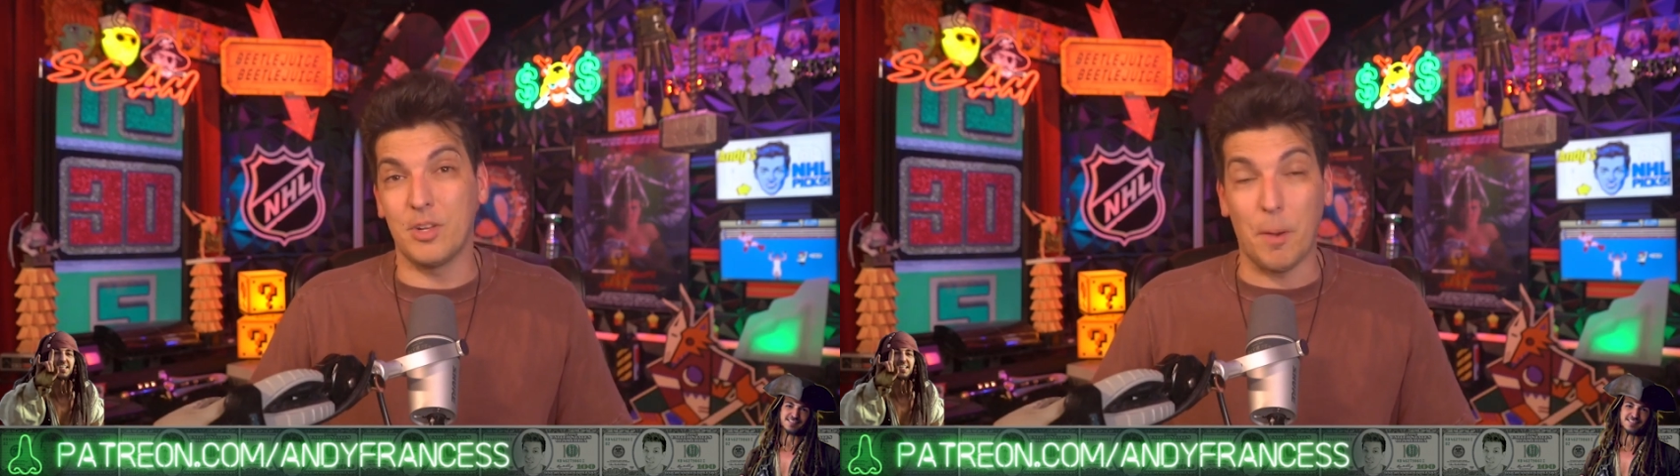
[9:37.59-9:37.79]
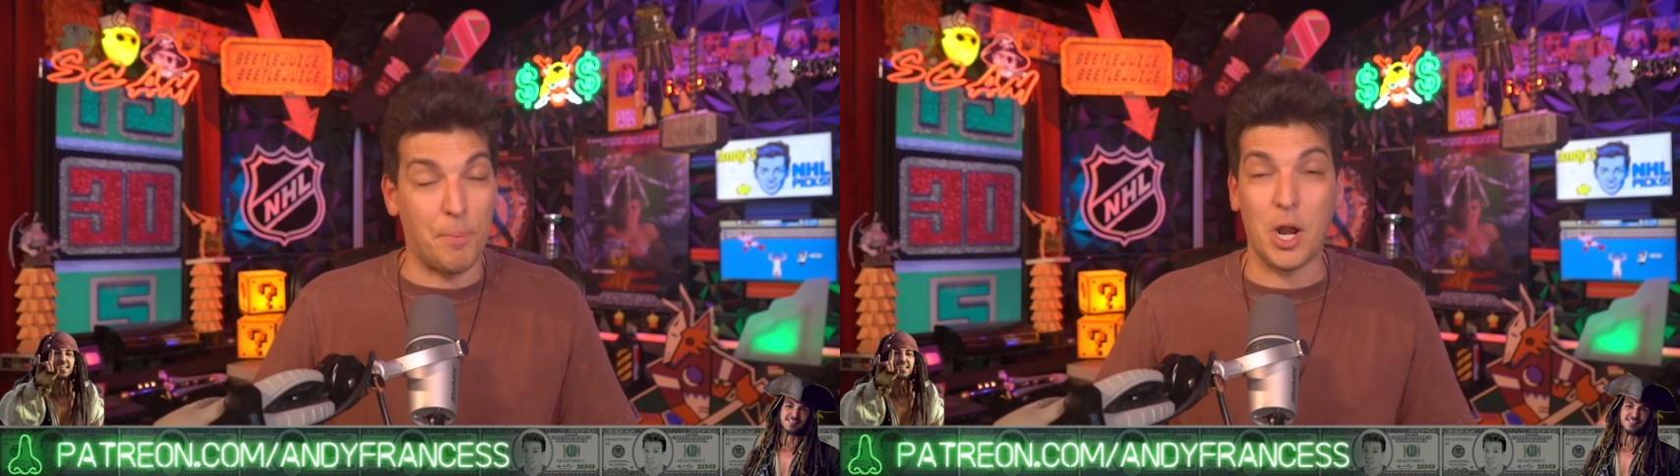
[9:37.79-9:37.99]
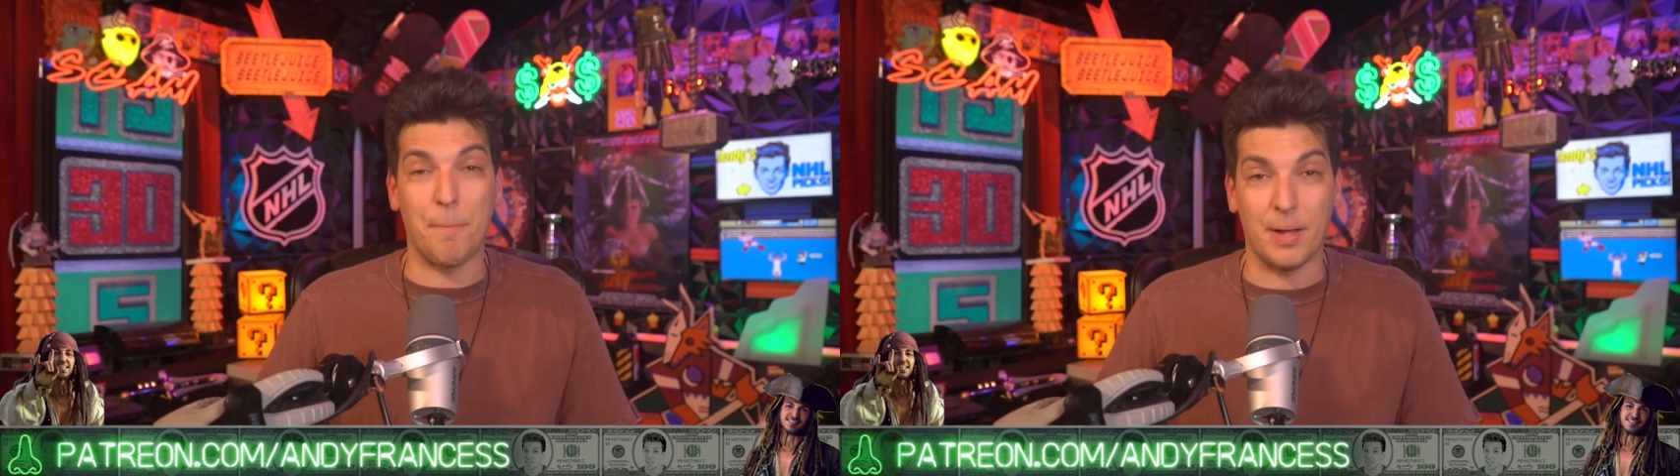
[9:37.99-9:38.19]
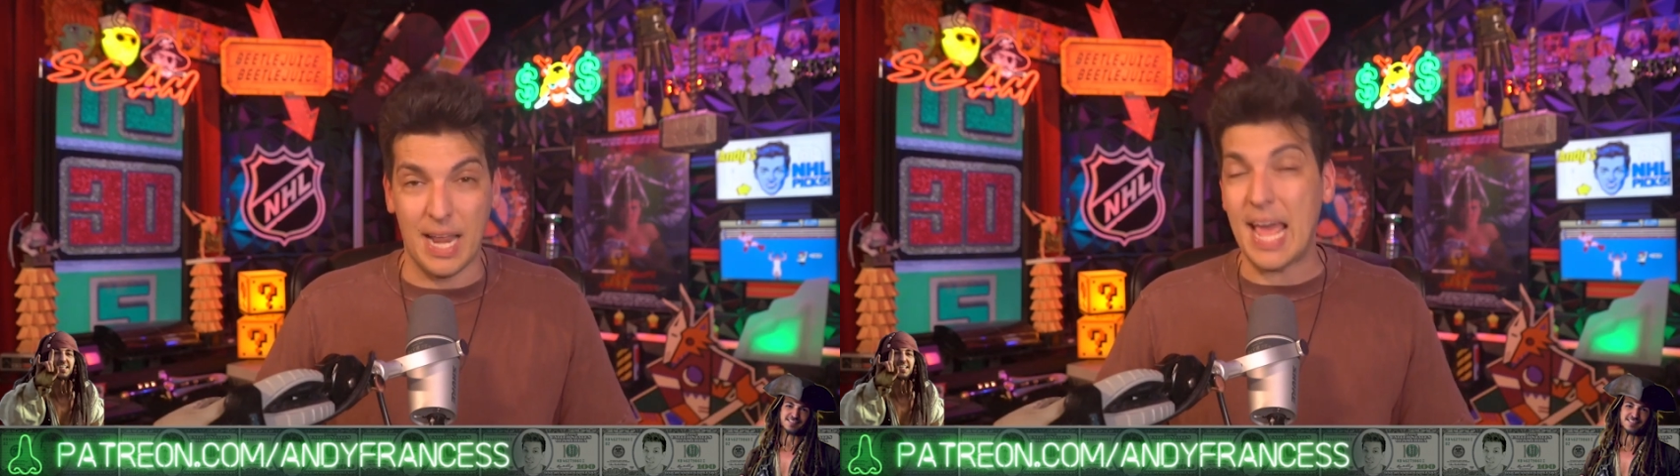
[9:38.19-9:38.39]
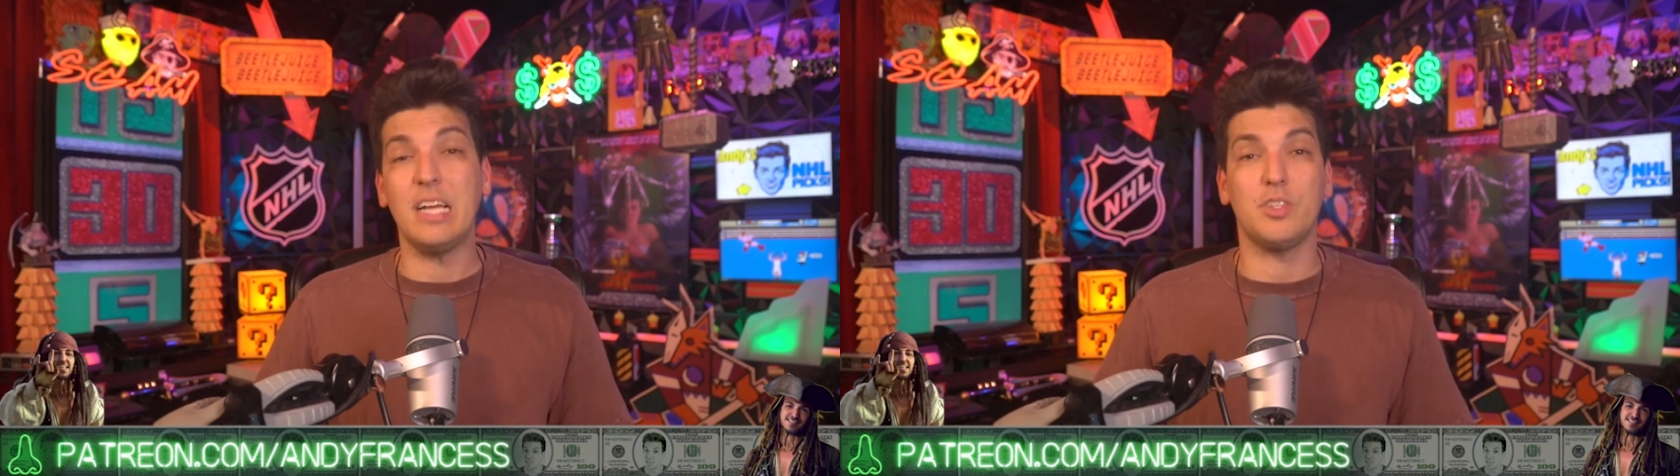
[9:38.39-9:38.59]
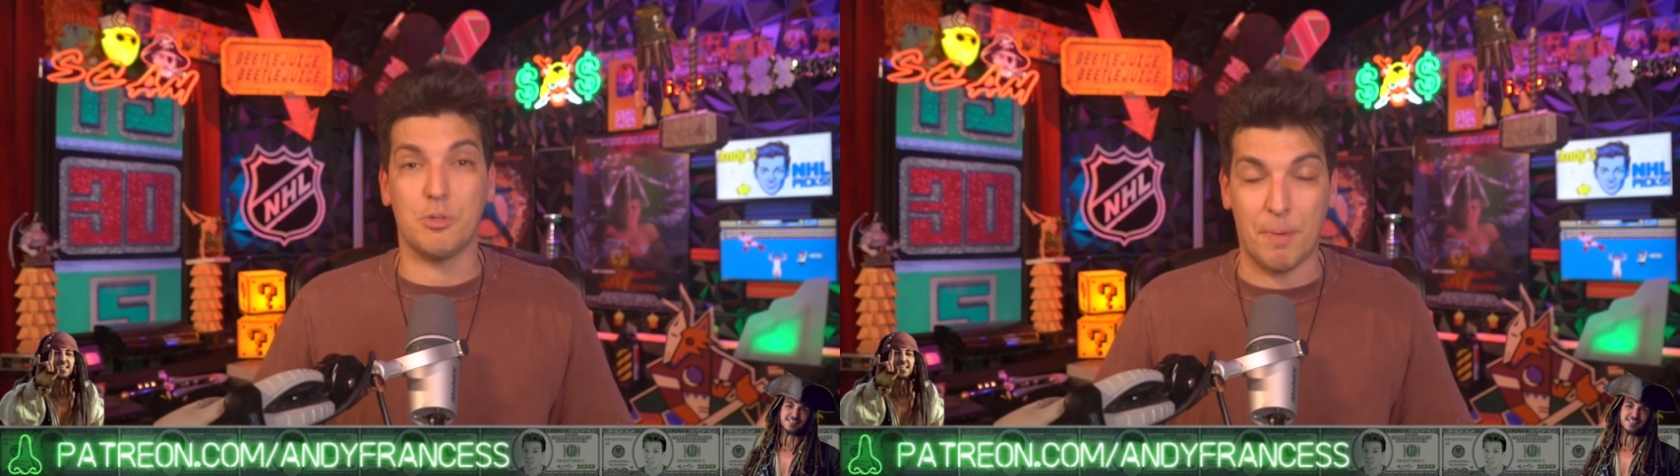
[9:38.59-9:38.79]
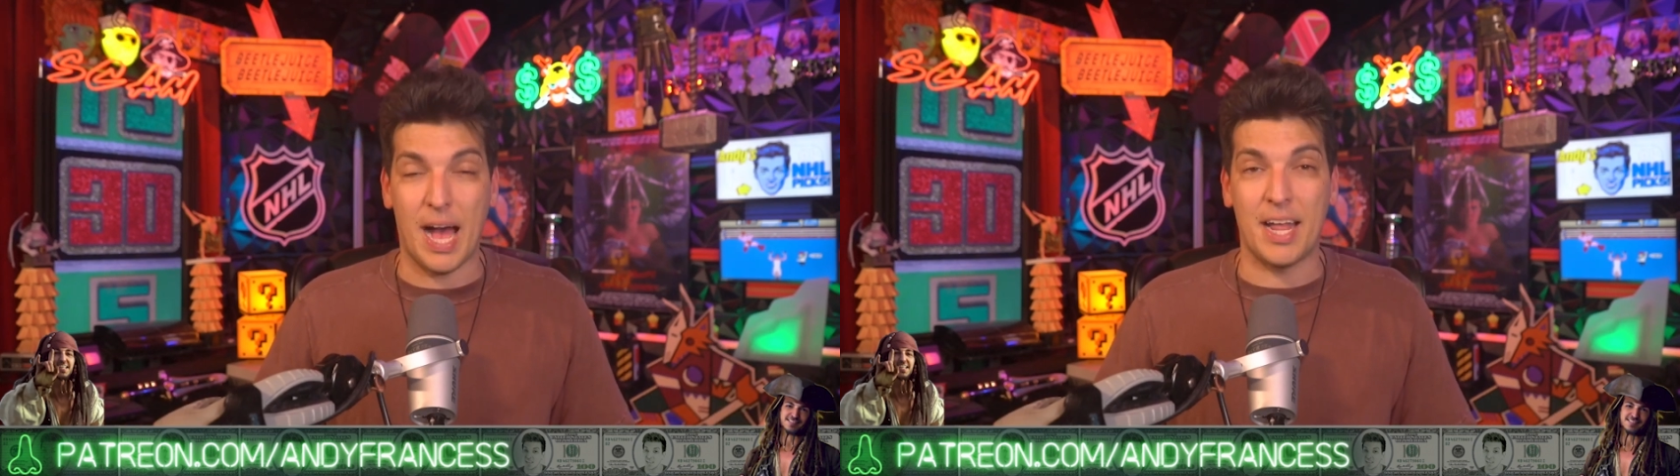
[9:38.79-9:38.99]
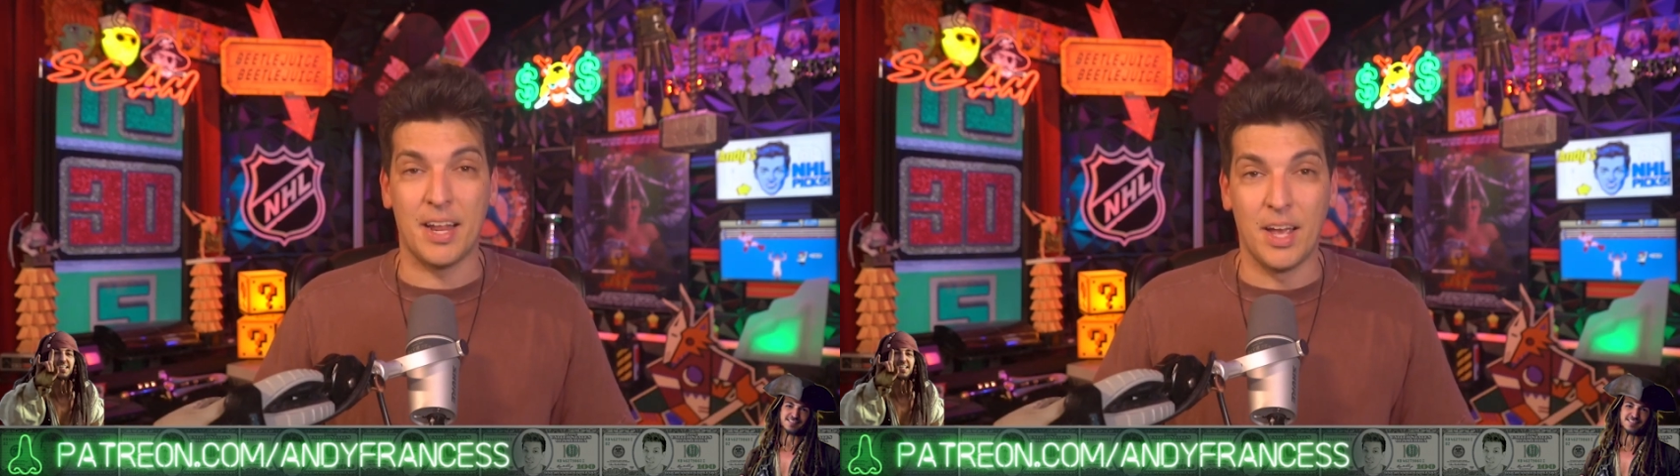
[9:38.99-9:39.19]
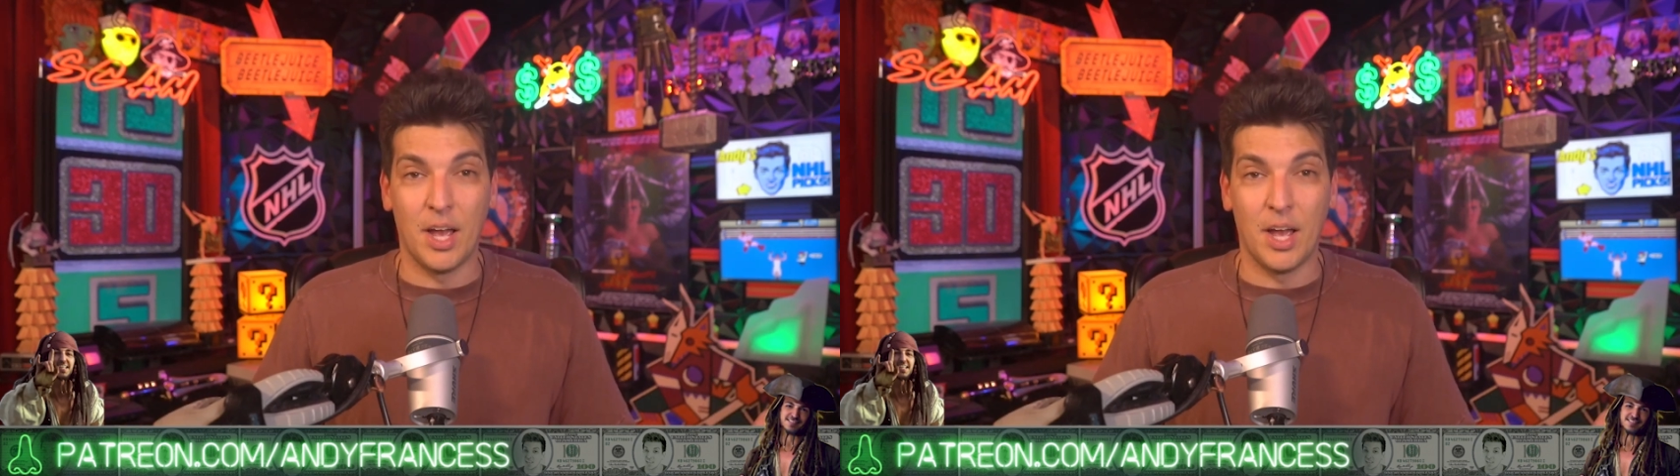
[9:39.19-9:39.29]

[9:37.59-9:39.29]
to put up an 8 spot,